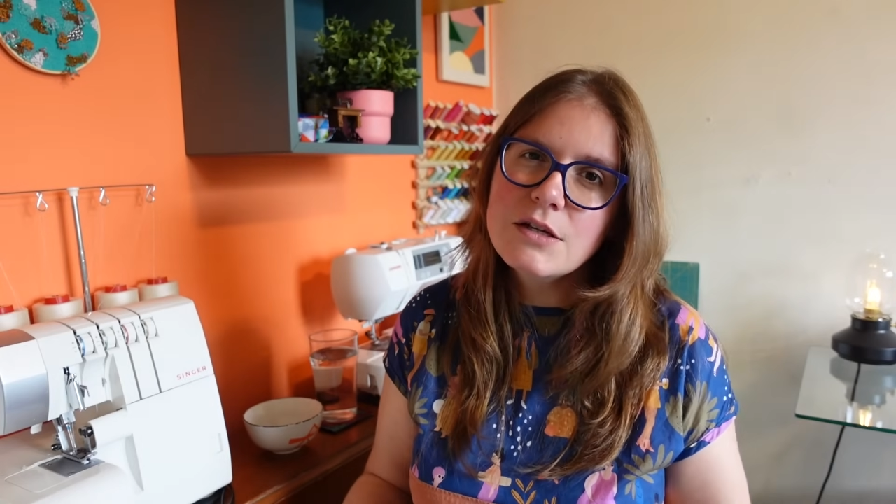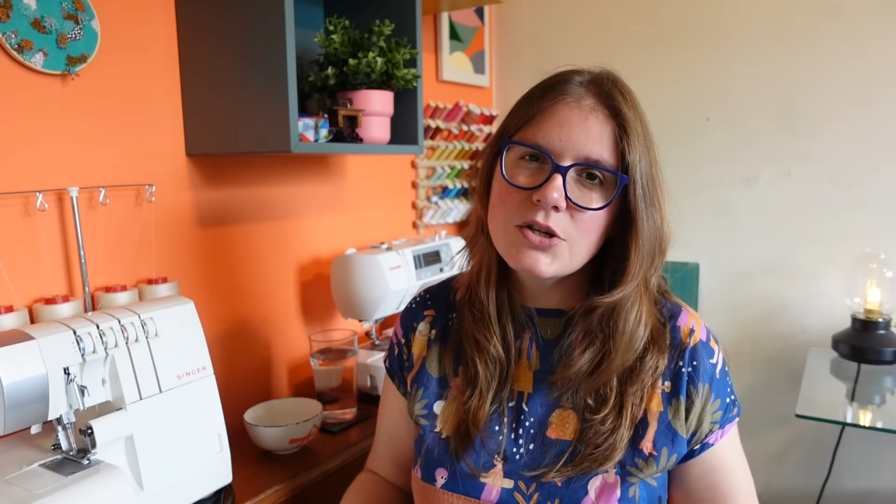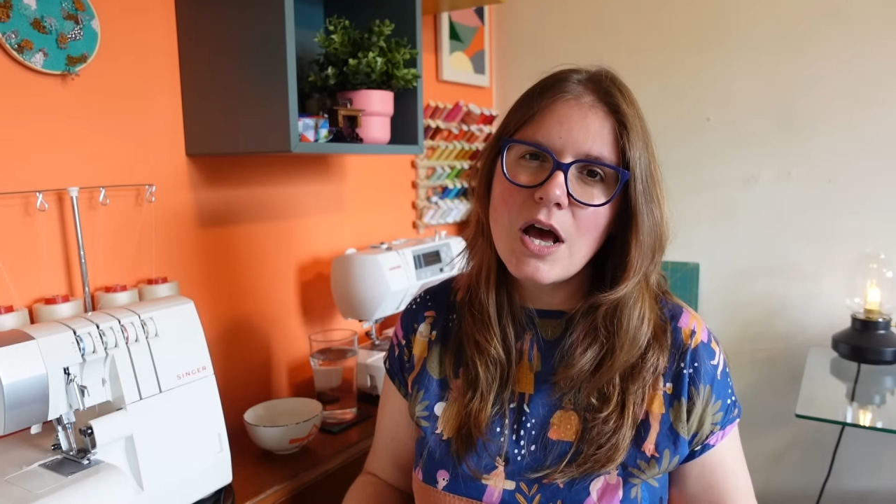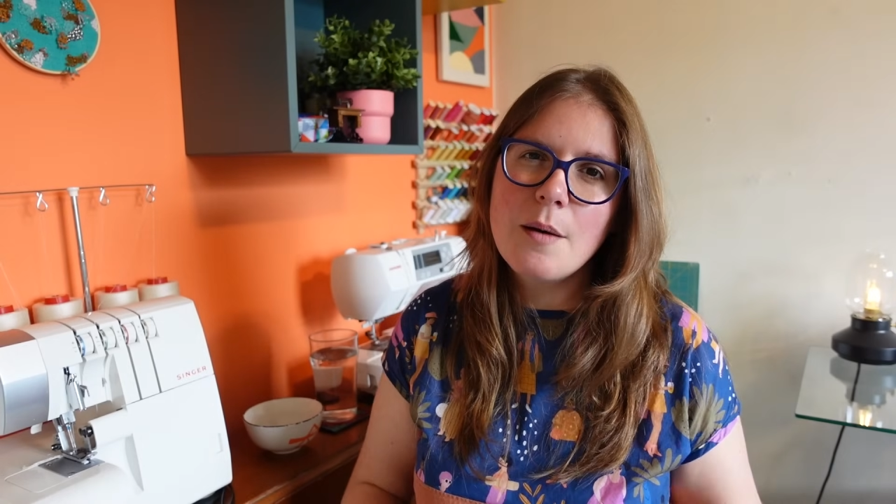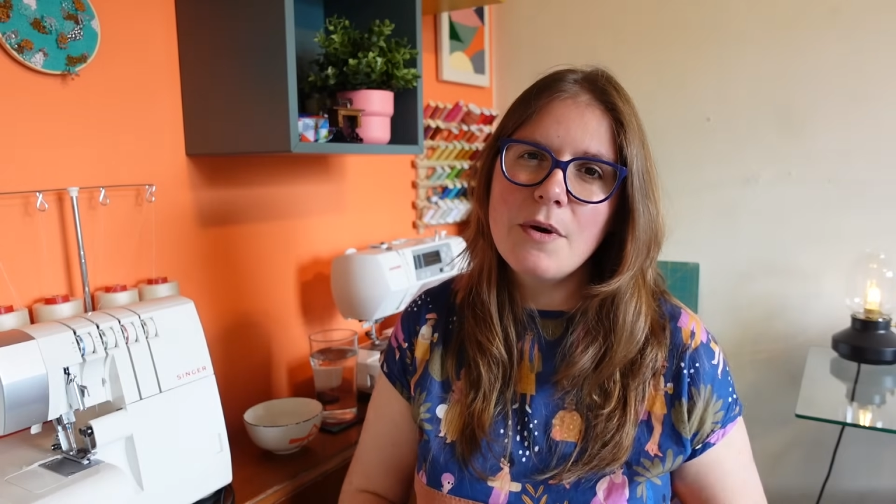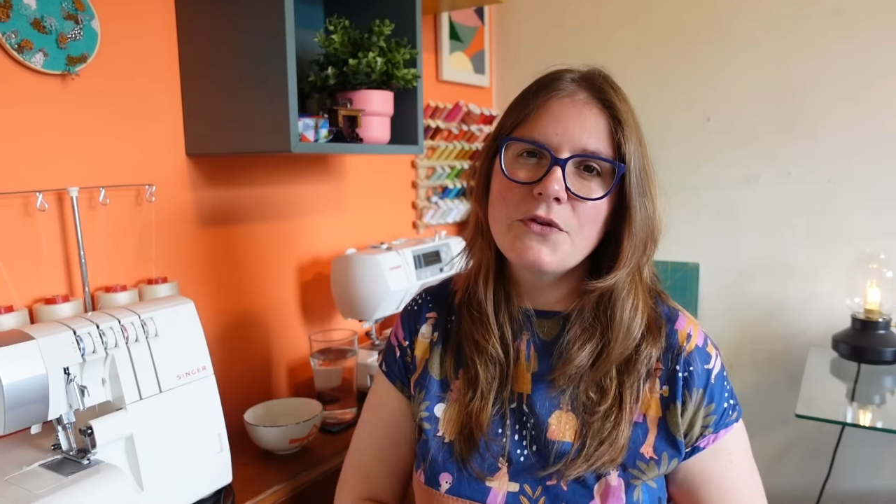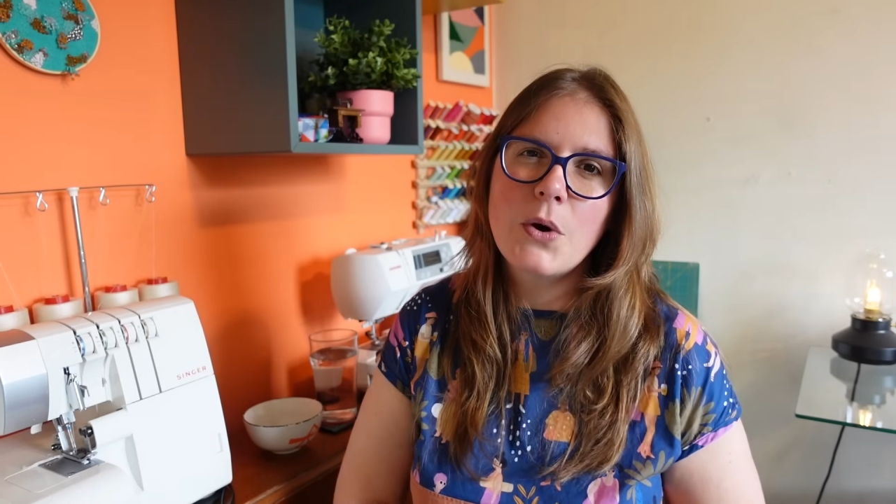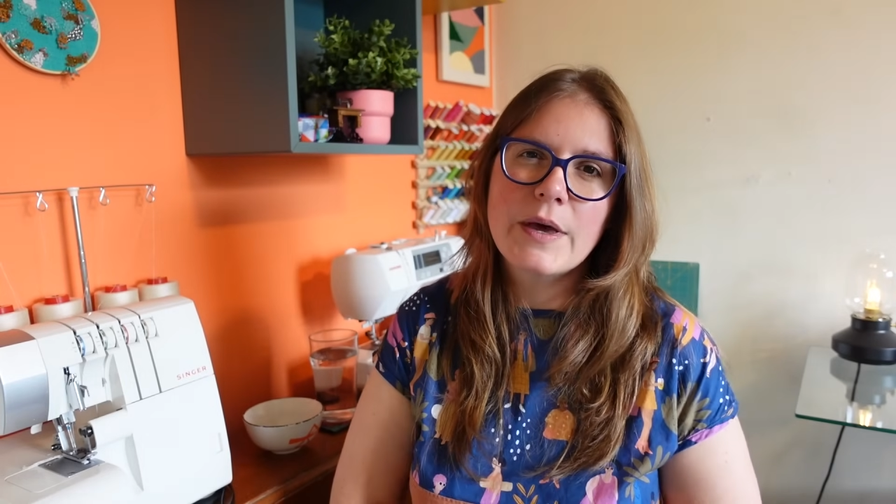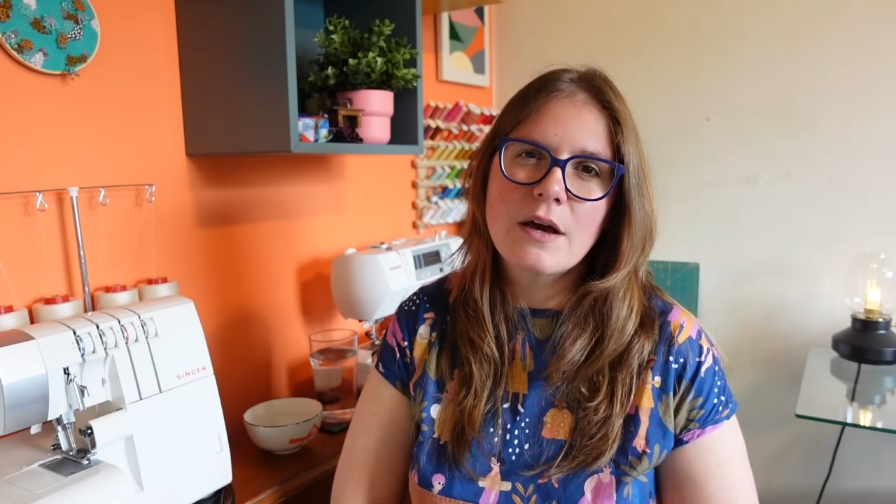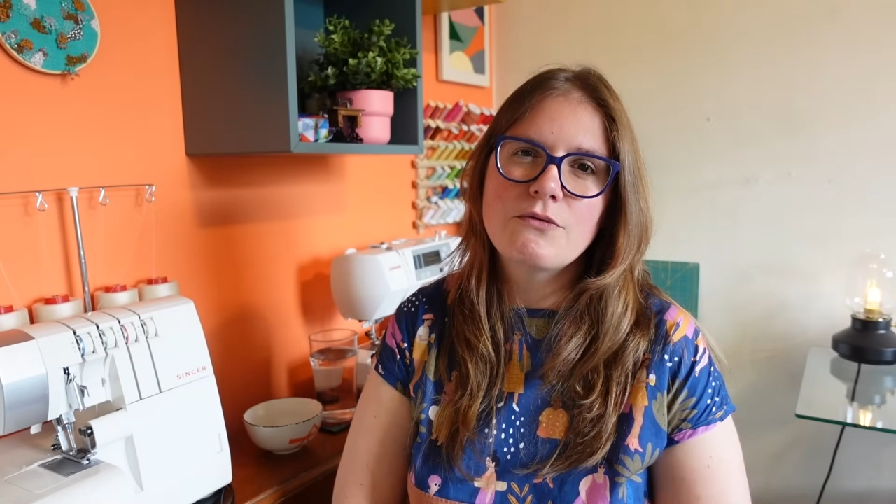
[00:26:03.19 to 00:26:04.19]
good job of
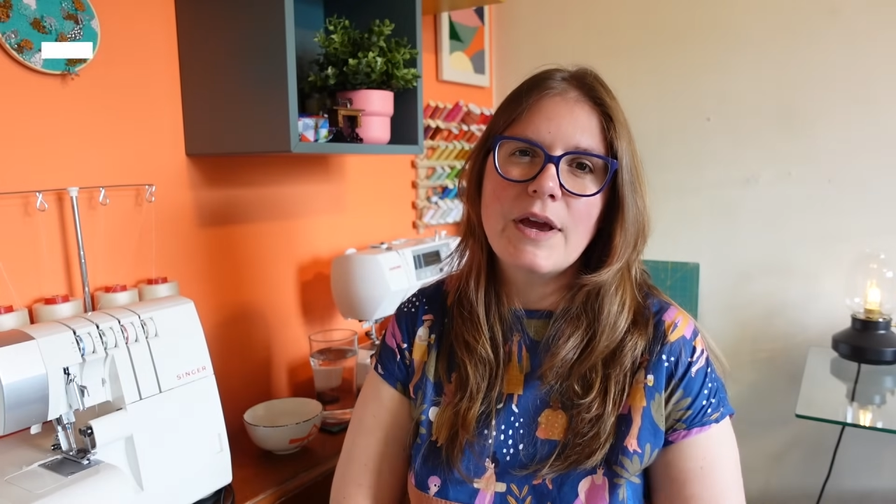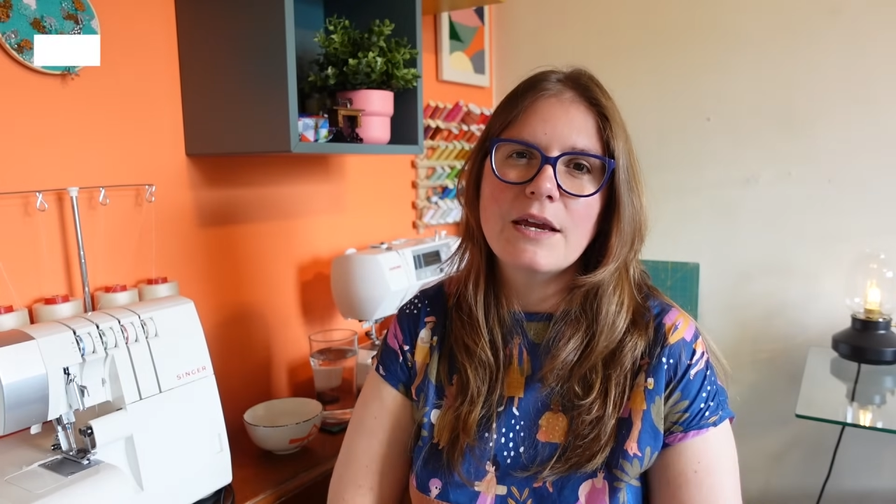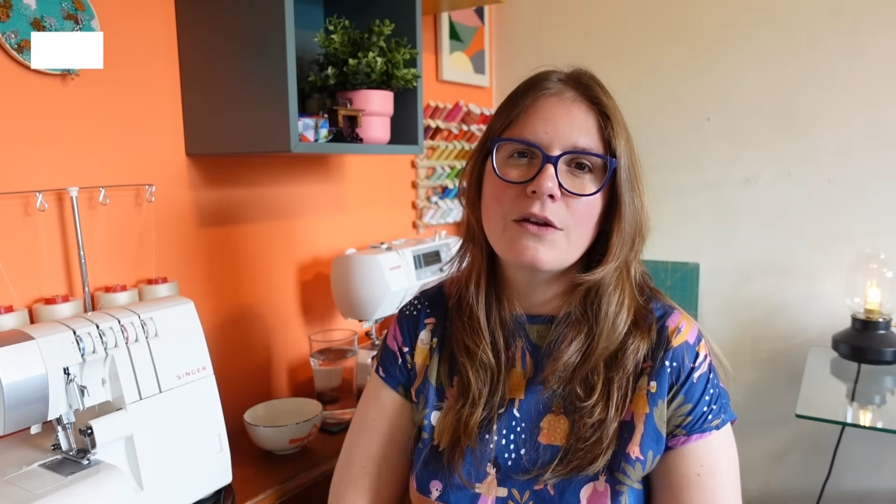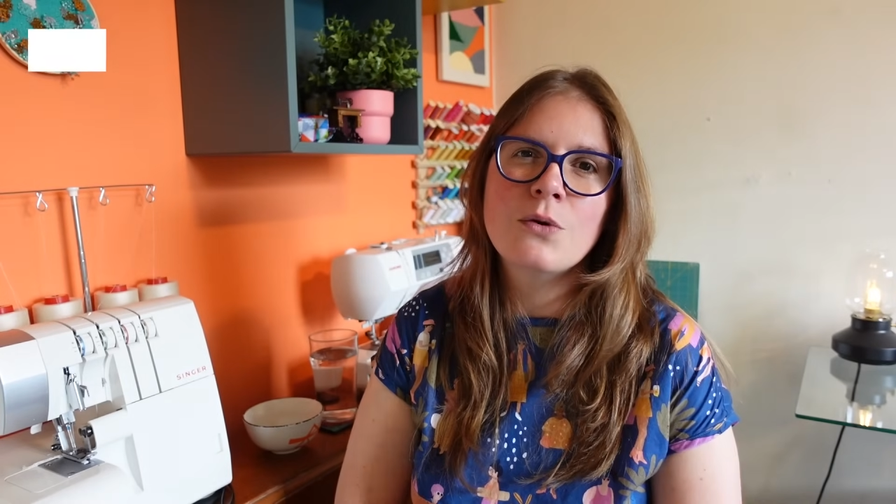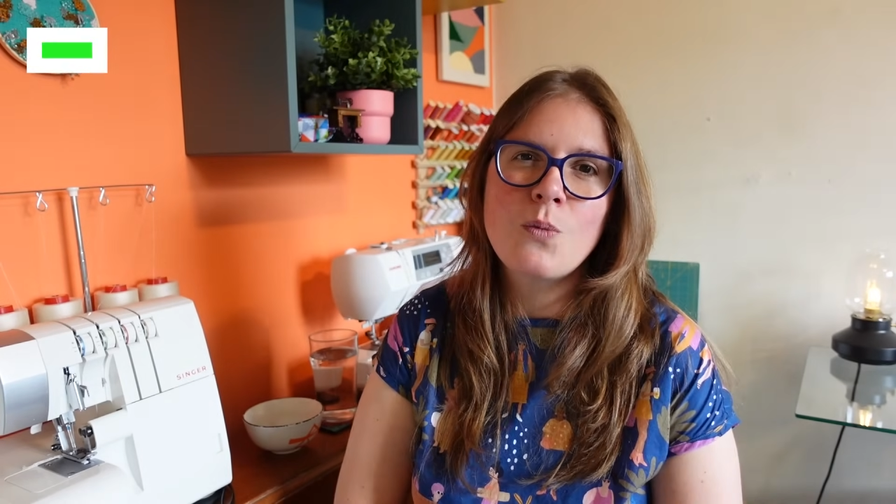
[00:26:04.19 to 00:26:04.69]
going on regular